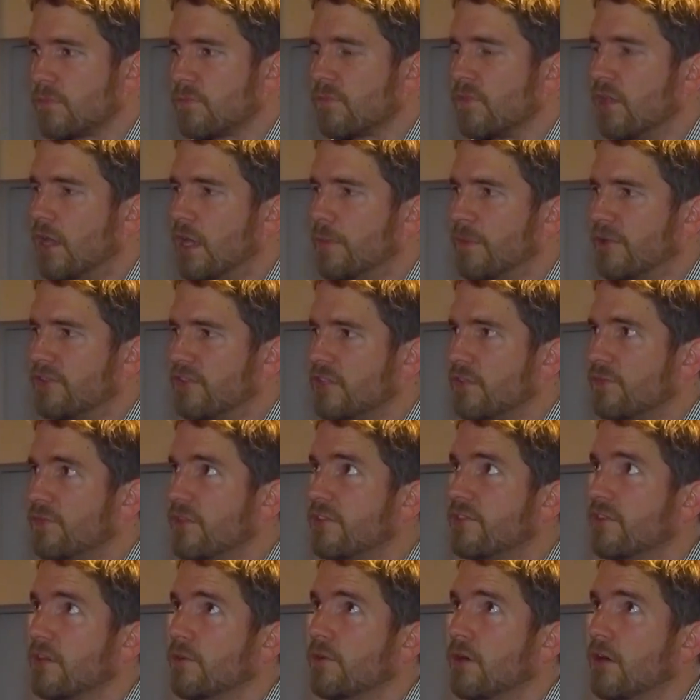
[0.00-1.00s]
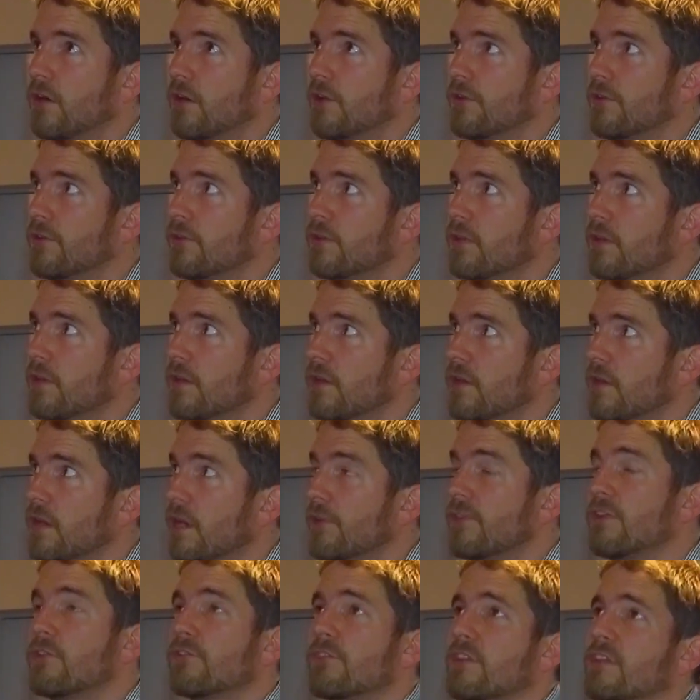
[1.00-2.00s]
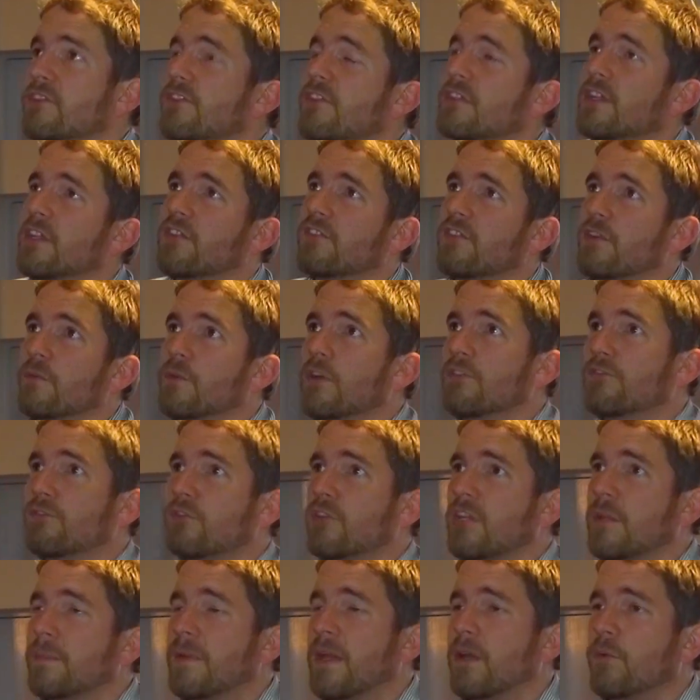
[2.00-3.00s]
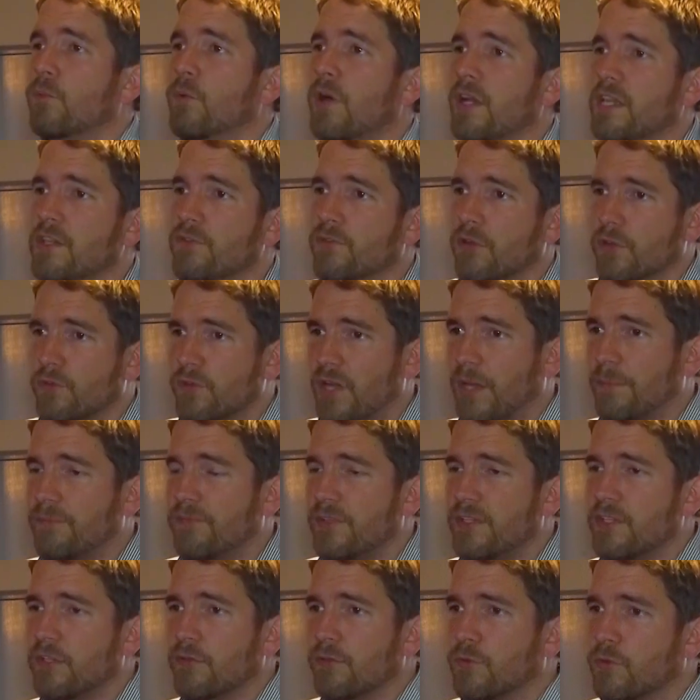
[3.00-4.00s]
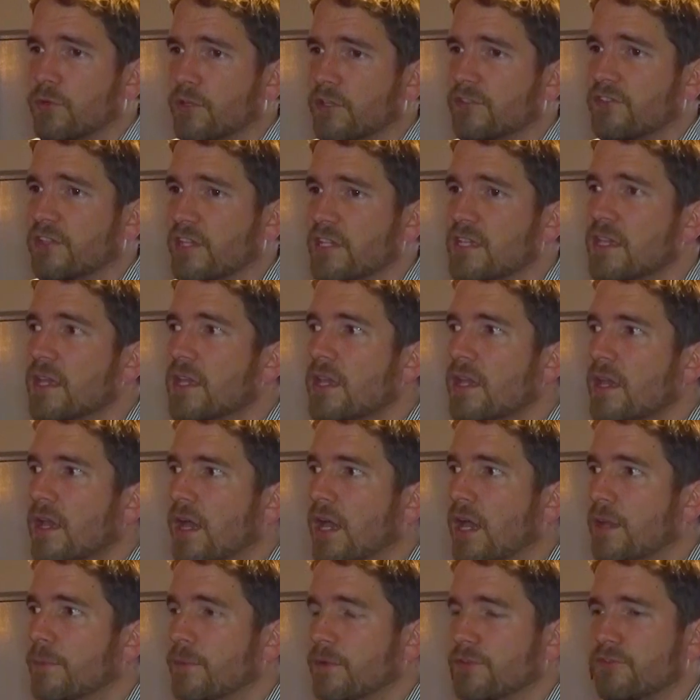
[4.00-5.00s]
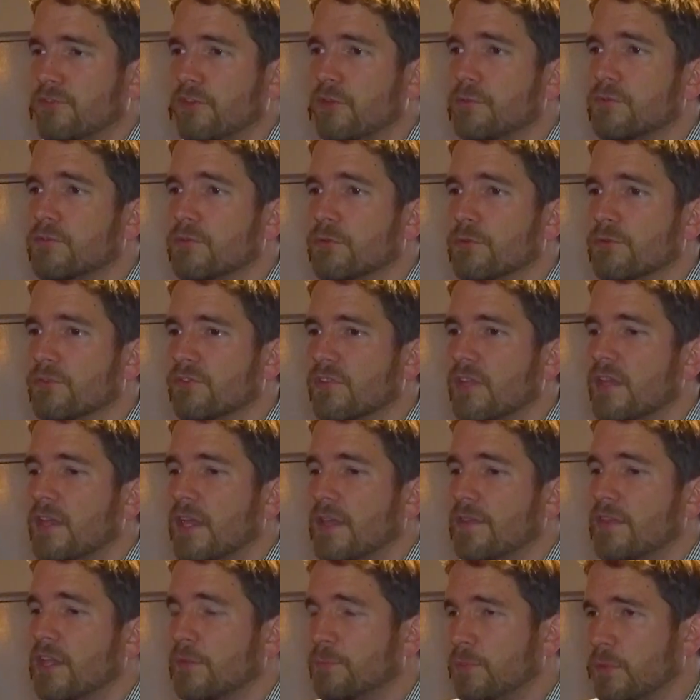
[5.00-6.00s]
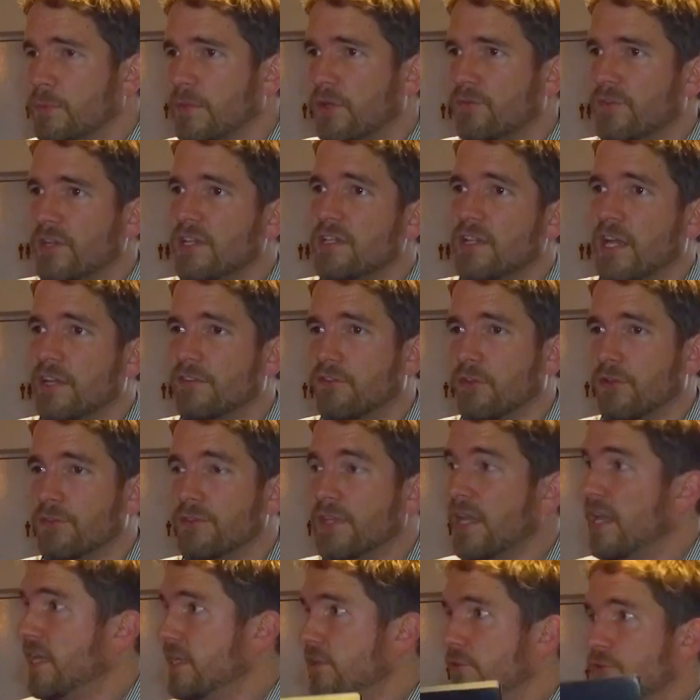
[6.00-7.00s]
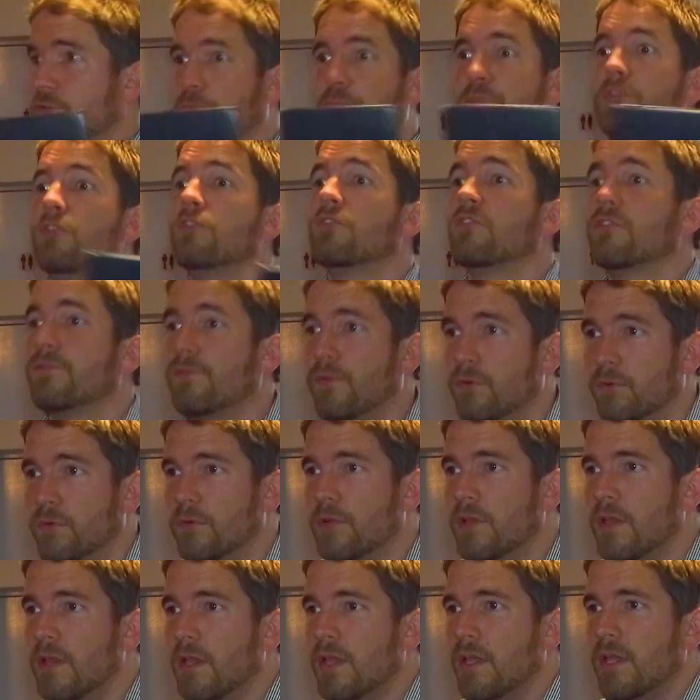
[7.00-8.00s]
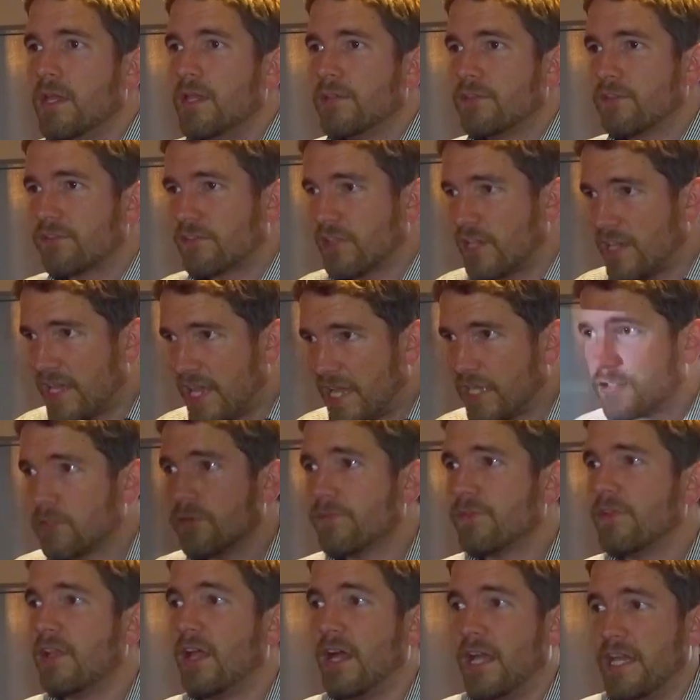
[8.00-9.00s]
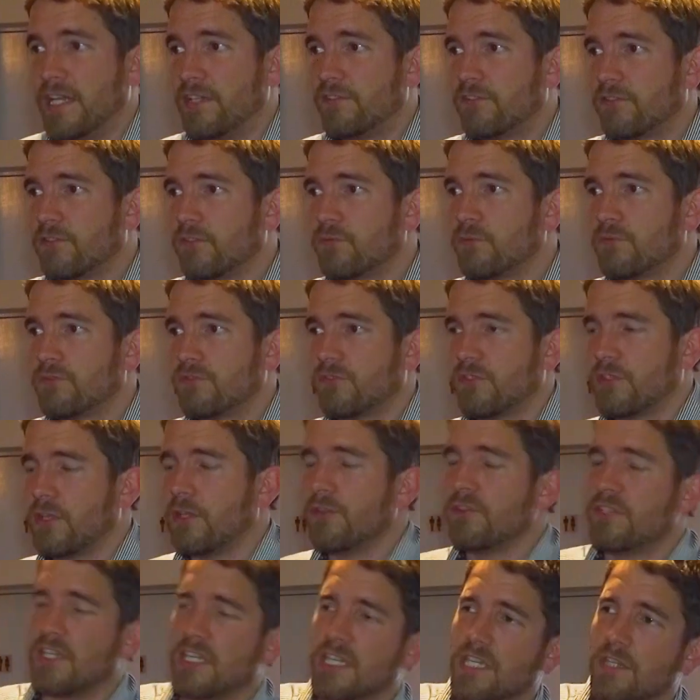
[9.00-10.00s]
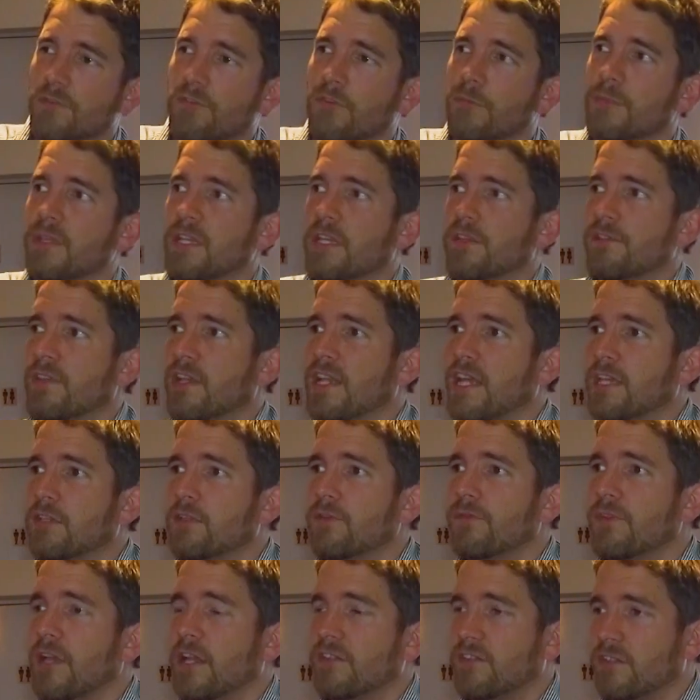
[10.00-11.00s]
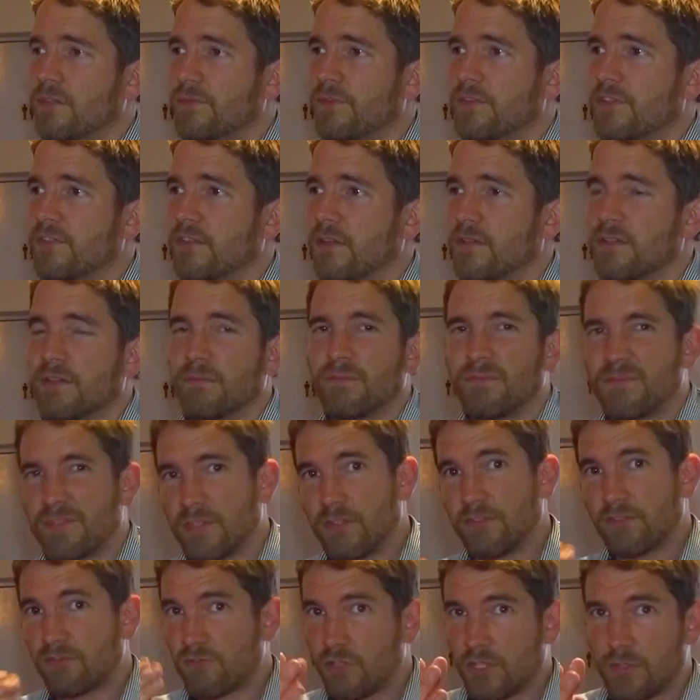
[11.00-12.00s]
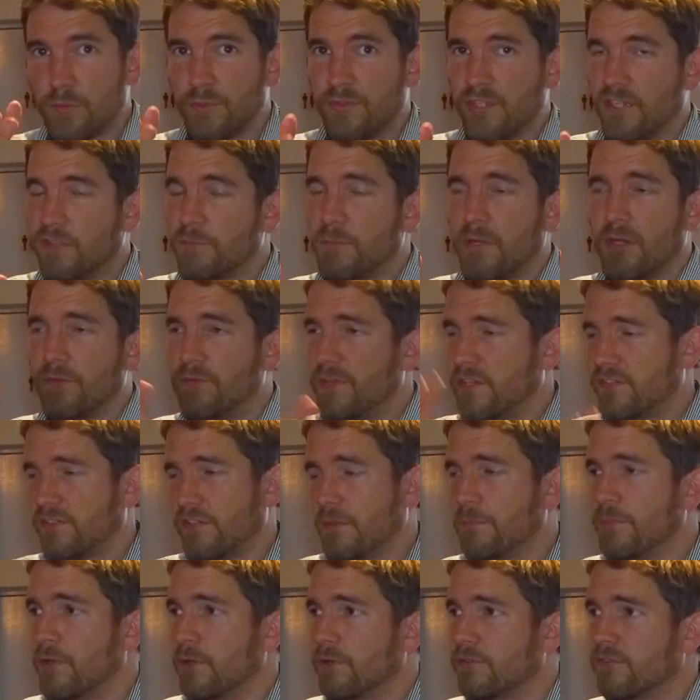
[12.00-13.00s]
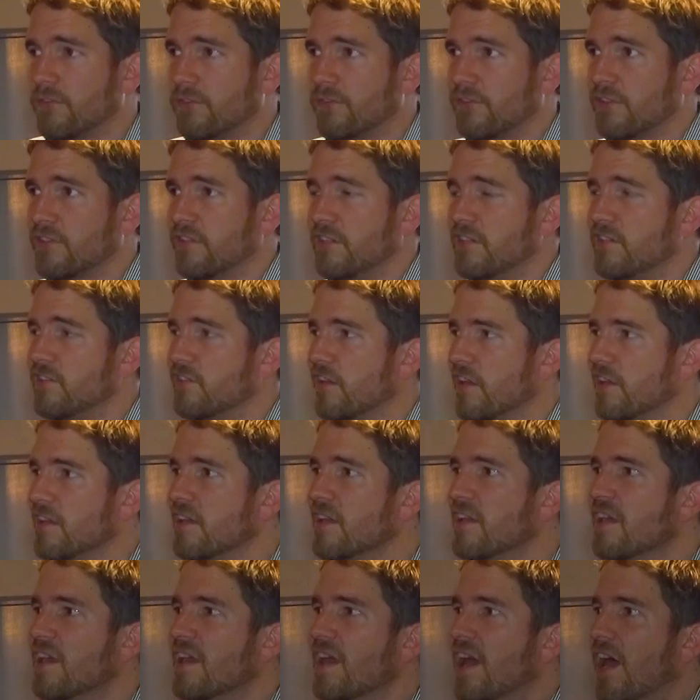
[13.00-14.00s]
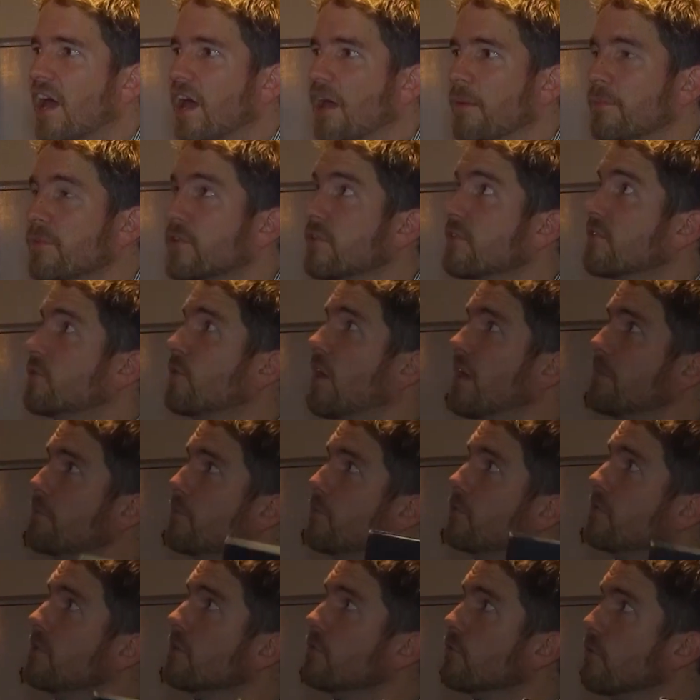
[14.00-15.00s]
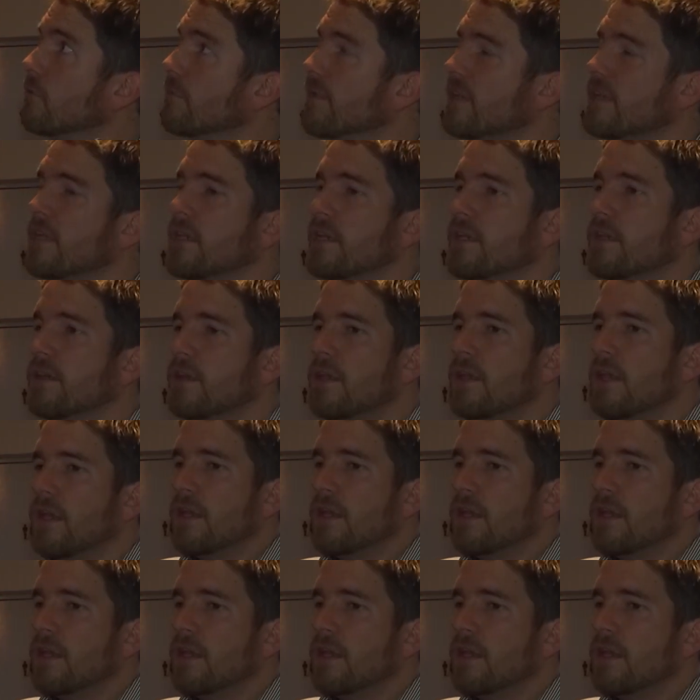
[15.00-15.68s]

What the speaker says: I did a video on, I think it was LinkedIn actually, where I was talking about why you've got crap video quality on Zoom calls. And then I put my ring light on and it was beautiful. Just the lack of light, because we're going geeky for a minute, the lack of light in the video, and I'm going to struggle with this, but I'll fix it in post, is the cliche, because it's quite a moody room here.